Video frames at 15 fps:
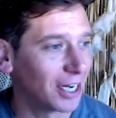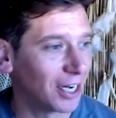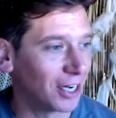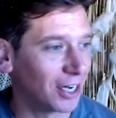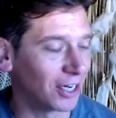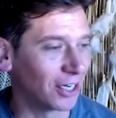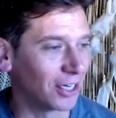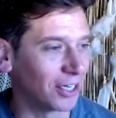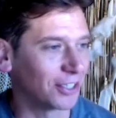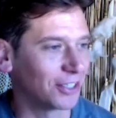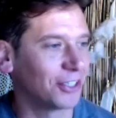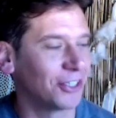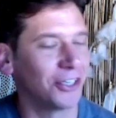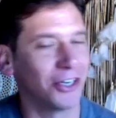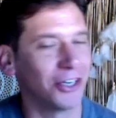uh
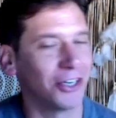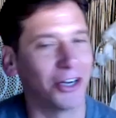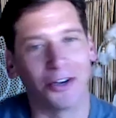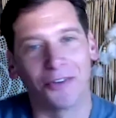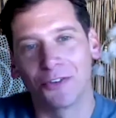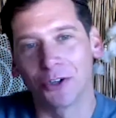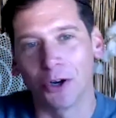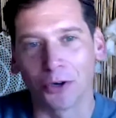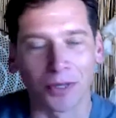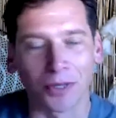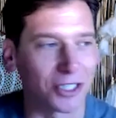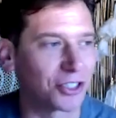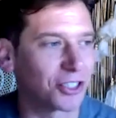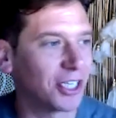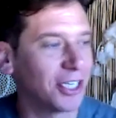you know if you go to a
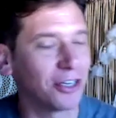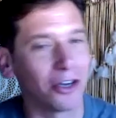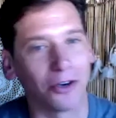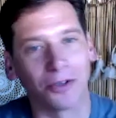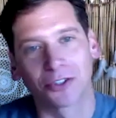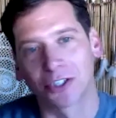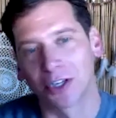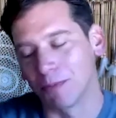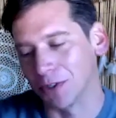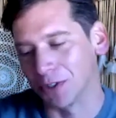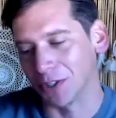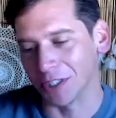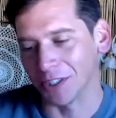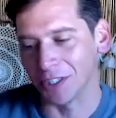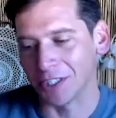casino and someone
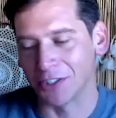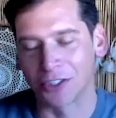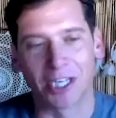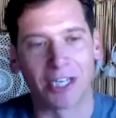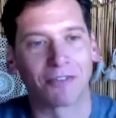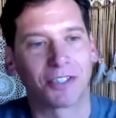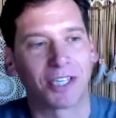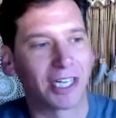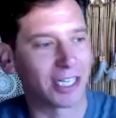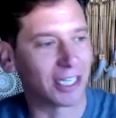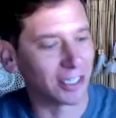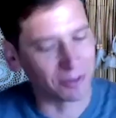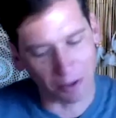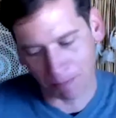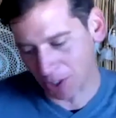instead of
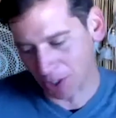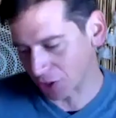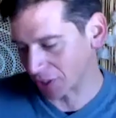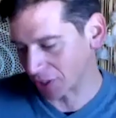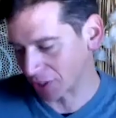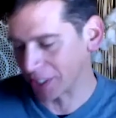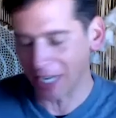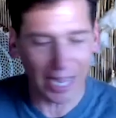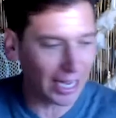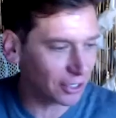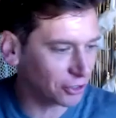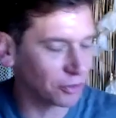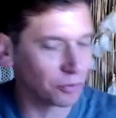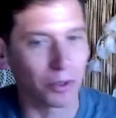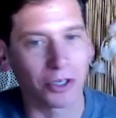taking a bunch of cash
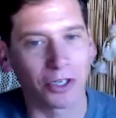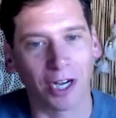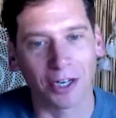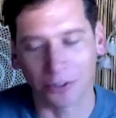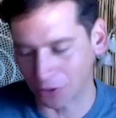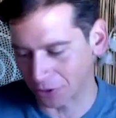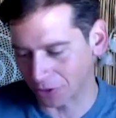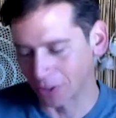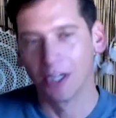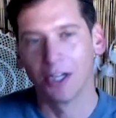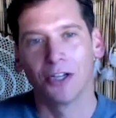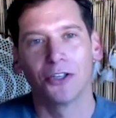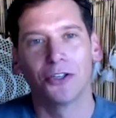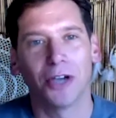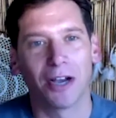and whatnot you're
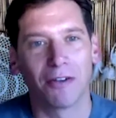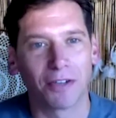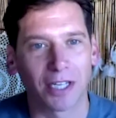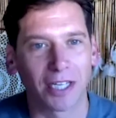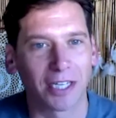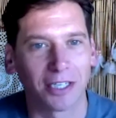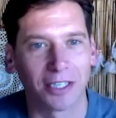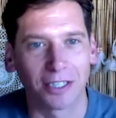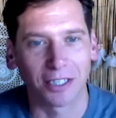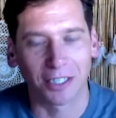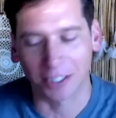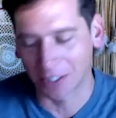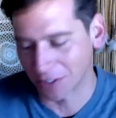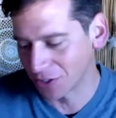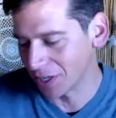you have a, like a, a